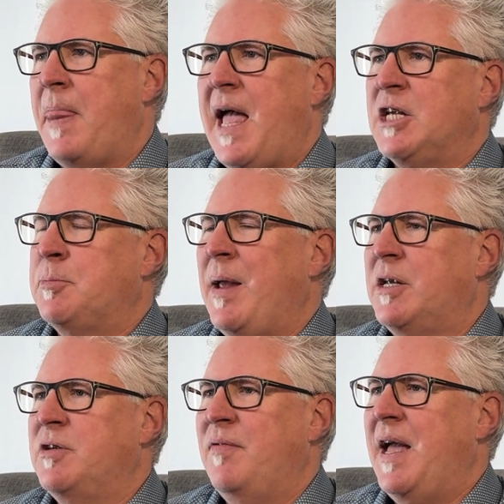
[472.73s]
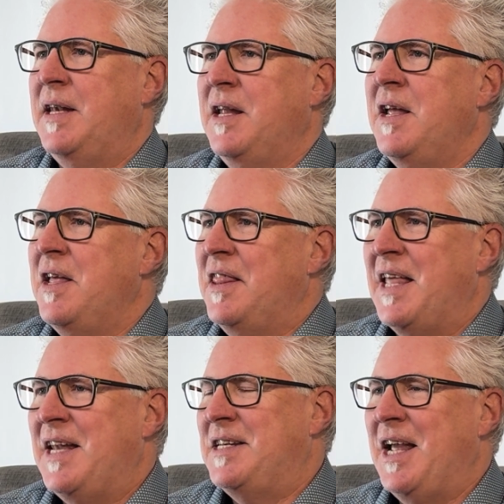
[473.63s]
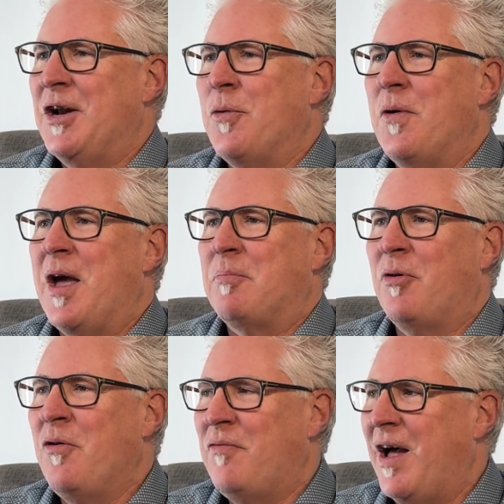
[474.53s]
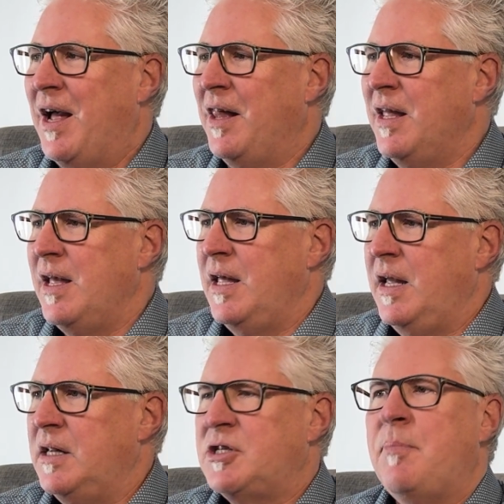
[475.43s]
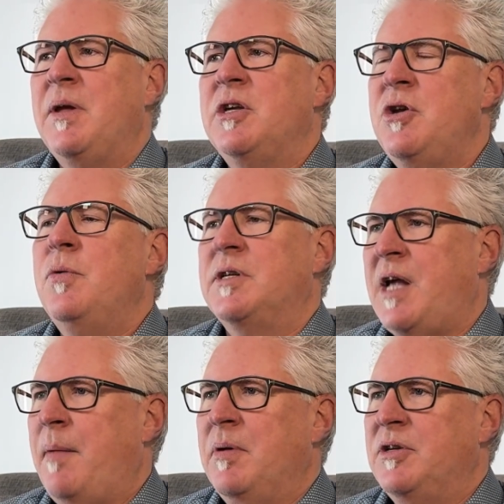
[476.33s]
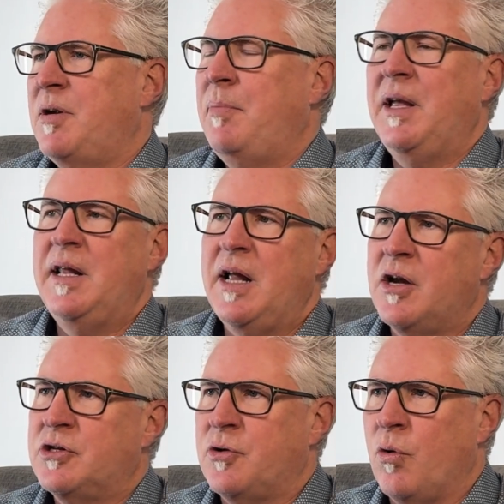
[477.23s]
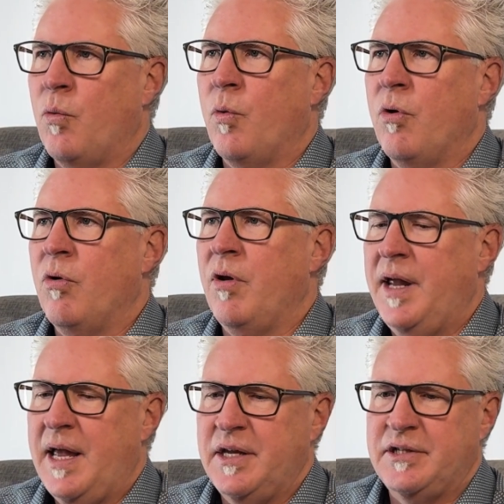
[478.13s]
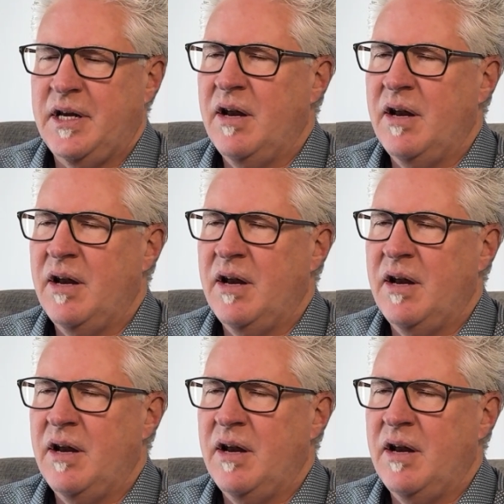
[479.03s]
aspects of that data or that profile. It's something new has happened. Something in the external world has